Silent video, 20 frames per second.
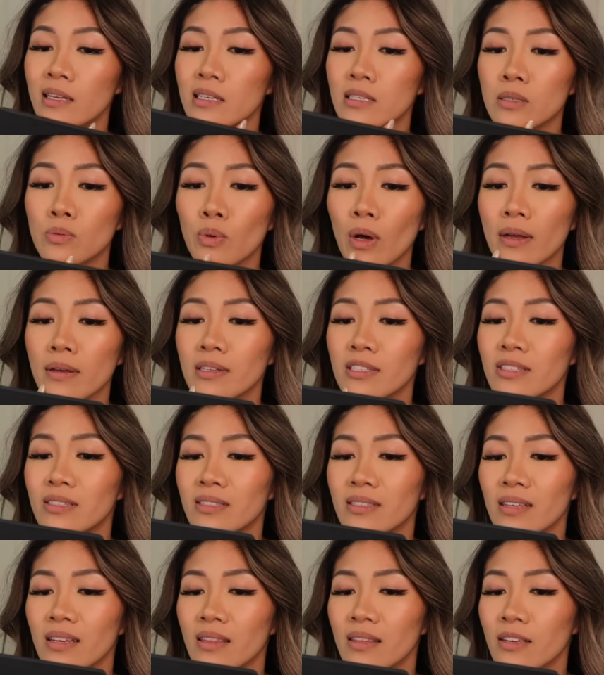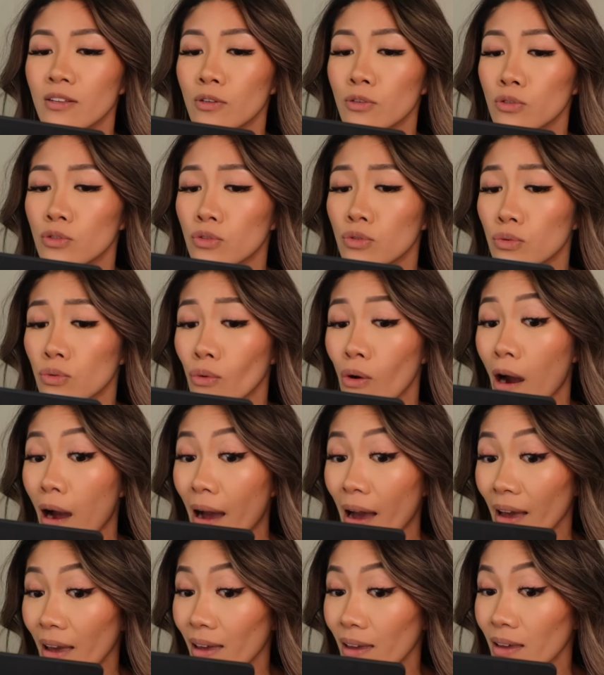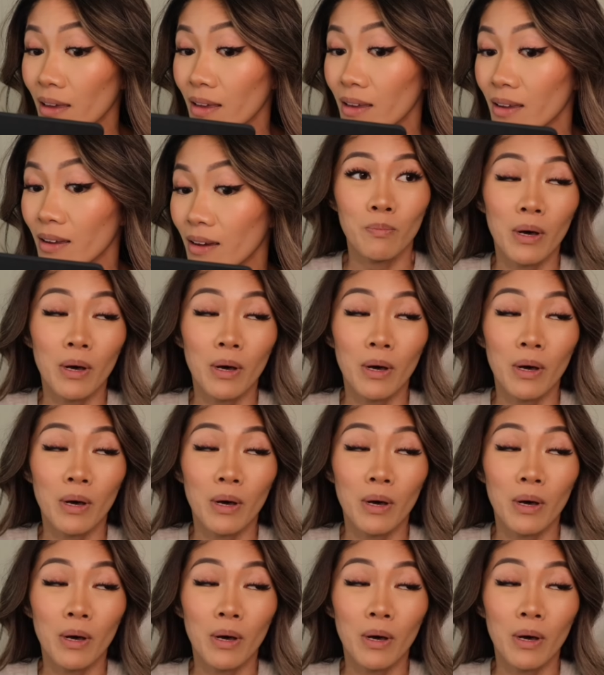is probably just a little dry,